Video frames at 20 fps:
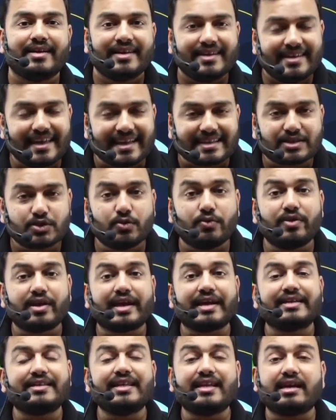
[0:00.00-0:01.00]
Yes, you will
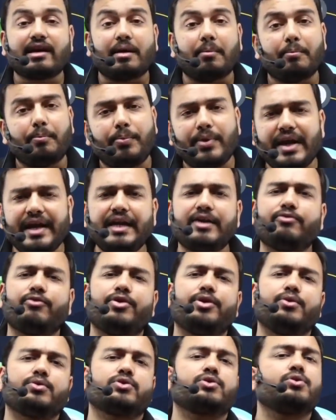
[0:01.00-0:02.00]
get the complete
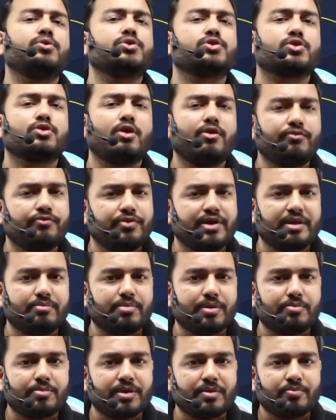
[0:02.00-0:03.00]
video solution of
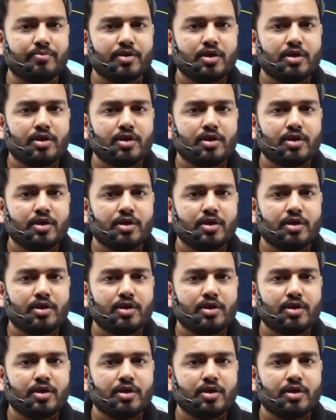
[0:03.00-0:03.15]
DPP.